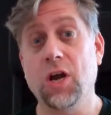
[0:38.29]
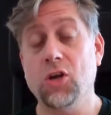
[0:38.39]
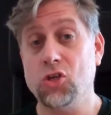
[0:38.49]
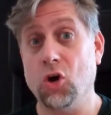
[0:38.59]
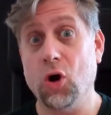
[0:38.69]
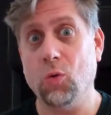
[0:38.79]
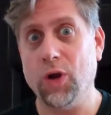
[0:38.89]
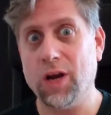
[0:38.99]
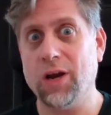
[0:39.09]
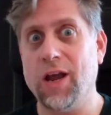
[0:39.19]
So
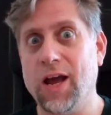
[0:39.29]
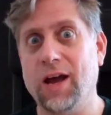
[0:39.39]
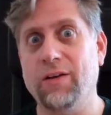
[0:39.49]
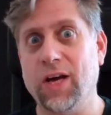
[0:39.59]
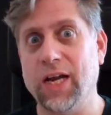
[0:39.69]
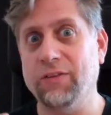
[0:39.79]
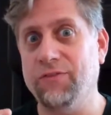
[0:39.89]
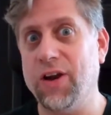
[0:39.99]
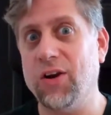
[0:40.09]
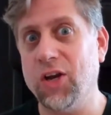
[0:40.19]
we're going to have a
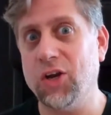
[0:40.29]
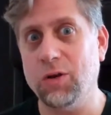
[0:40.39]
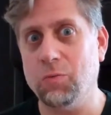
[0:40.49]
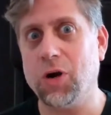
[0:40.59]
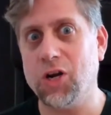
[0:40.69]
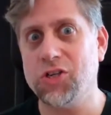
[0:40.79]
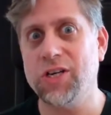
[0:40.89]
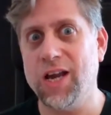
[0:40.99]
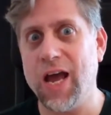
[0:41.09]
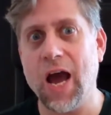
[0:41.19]
very good brush
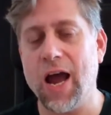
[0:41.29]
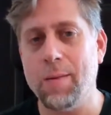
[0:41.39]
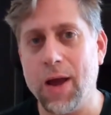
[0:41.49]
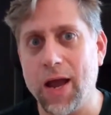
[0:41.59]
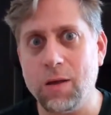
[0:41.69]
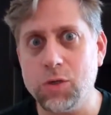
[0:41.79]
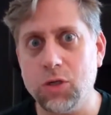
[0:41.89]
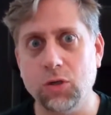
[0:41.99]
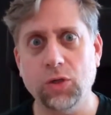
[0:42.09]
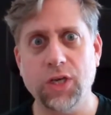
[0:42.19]
today, I am
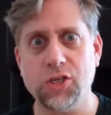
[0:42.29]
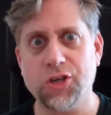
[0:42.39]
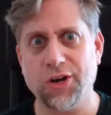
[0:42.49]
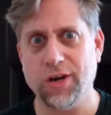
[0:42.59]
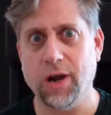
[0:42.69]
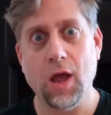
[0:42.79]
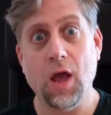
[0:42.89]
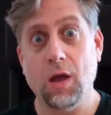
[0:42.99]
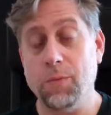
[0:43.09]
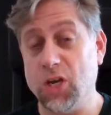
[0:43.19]
absolutely certain,
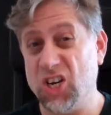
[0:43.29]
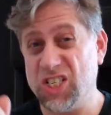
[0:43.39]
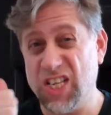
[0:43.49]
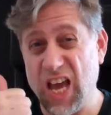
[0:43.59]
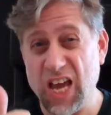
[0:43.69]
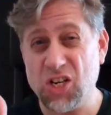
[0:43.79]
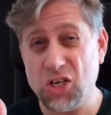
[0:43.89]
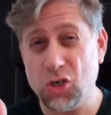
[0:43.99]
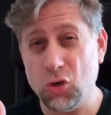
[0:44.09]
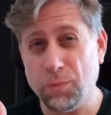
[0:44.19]
because the
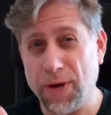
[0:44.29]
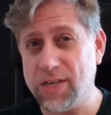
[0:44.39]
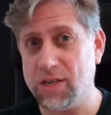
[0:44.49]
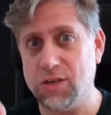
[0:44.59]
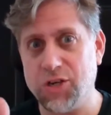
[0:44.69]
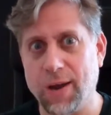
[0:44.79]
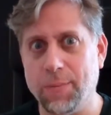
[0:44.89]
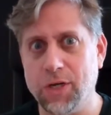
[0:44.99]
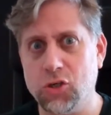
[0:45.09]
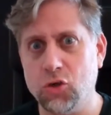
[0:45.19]
Asian toothpaste and
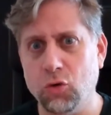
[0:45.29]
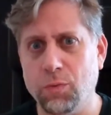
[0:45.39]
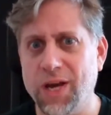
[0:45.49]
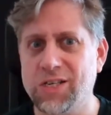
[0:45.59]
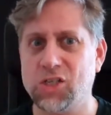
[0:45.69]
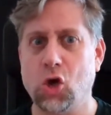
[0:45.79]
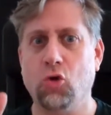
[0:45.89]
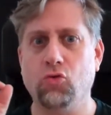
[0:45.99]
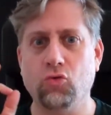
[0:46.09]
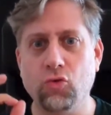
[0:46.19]
Japanese toothpaste,
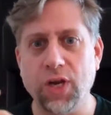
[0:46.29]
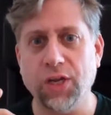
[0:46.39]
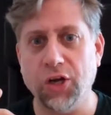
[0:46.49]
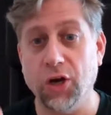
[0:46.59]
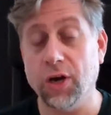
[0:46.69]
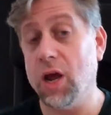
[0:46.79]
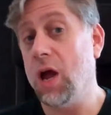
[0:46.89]
really good.